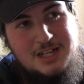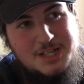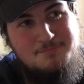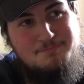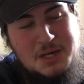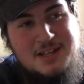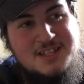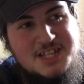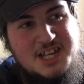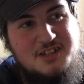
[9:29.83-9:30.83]

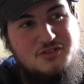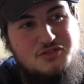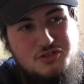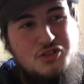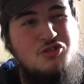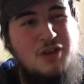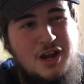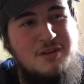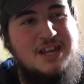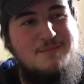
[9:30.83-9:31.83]
But do I
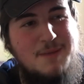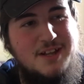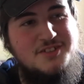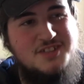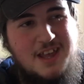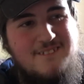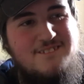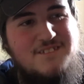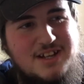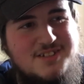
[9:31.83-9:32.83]
recommend
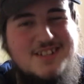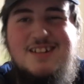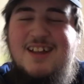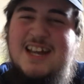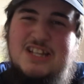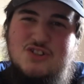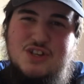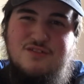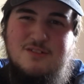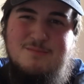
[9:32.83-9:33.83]
Fanta
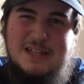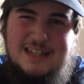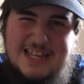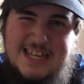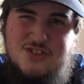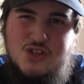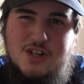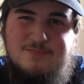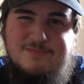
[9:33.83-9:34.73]
Lychee from Malaysia?